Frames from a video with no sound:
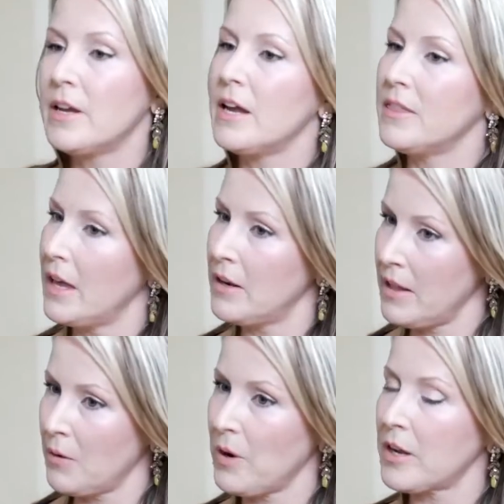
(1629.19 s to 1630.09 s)
And then
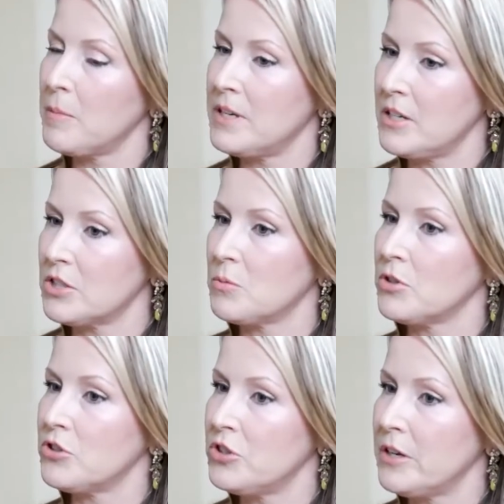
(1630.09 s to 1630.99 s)
that recommendation will
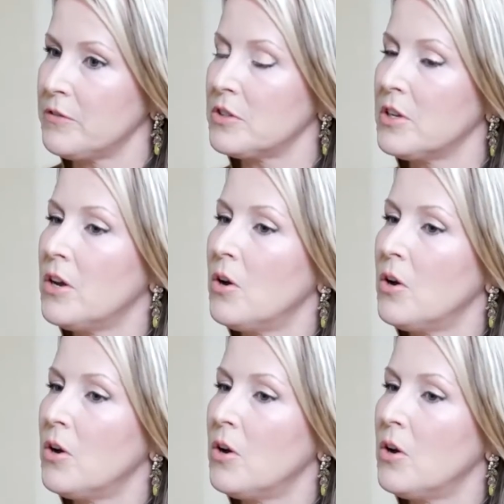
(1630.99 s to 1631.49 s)
shift.